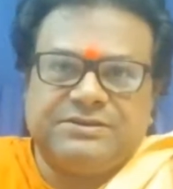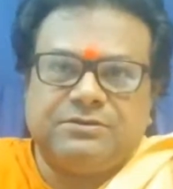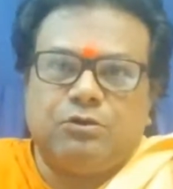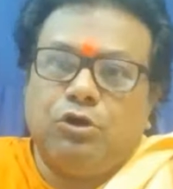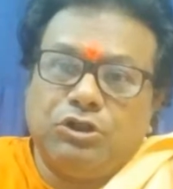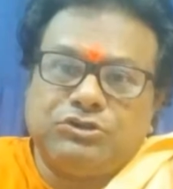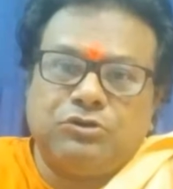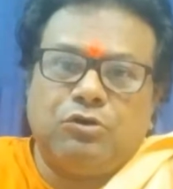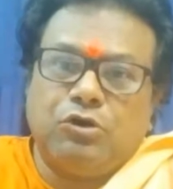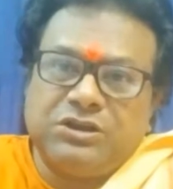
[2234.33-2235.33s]
also
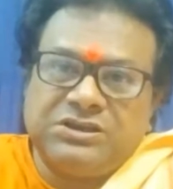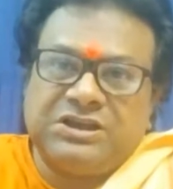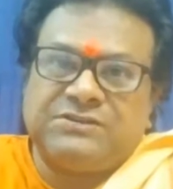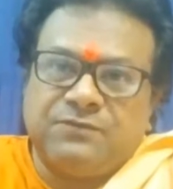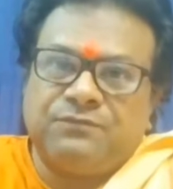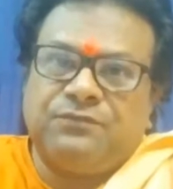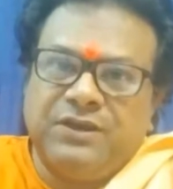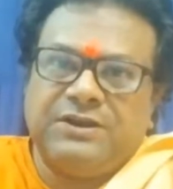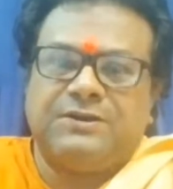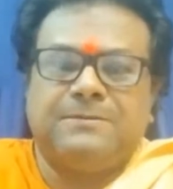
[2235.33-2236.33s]
originates from
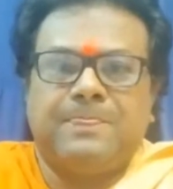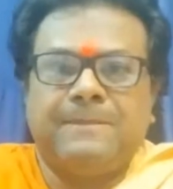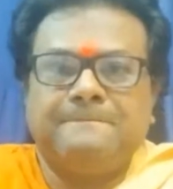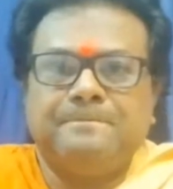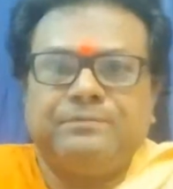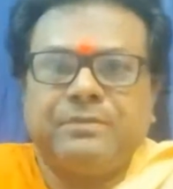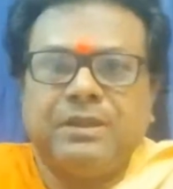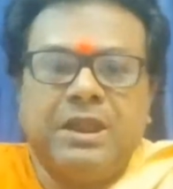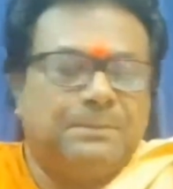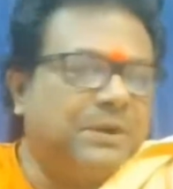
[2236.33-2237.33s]
fear.
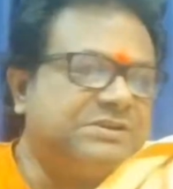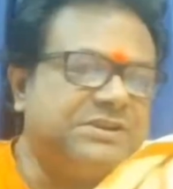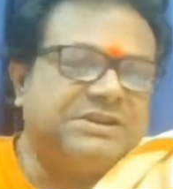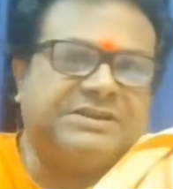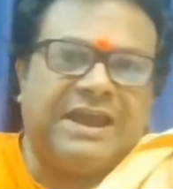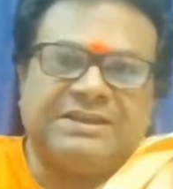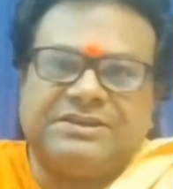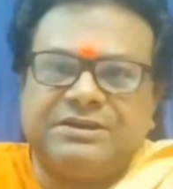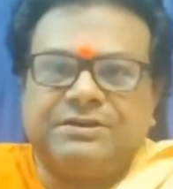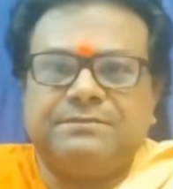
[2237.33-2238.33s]
A person has
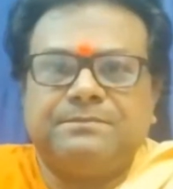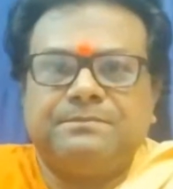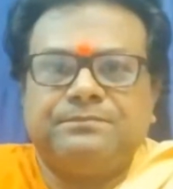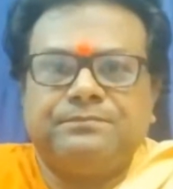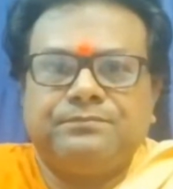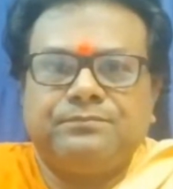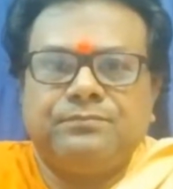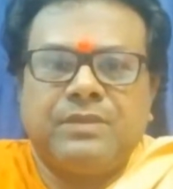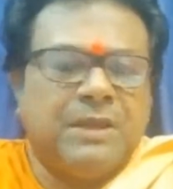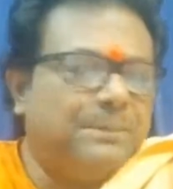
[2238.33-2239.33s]
cancer.
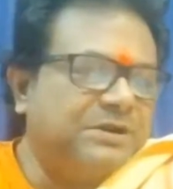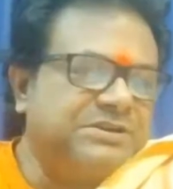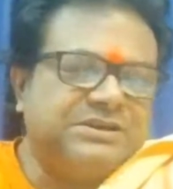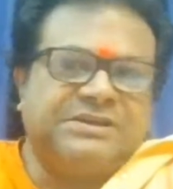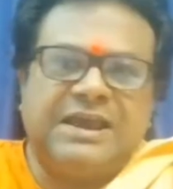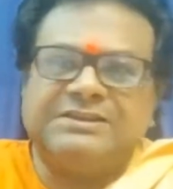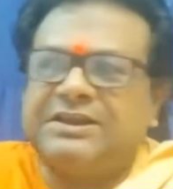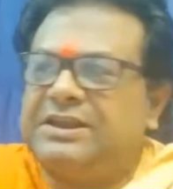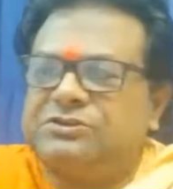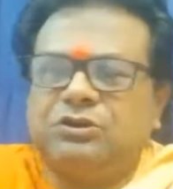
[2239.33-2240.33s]
He
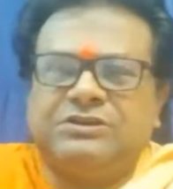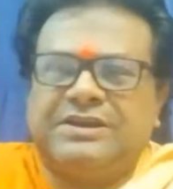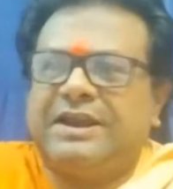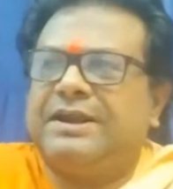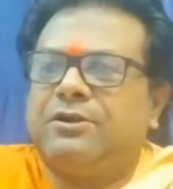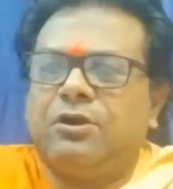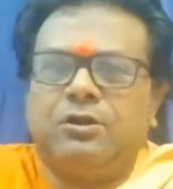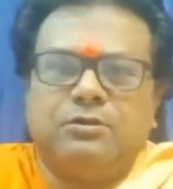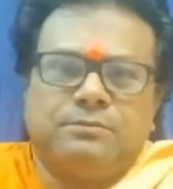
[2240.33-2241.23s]
is not scared at all.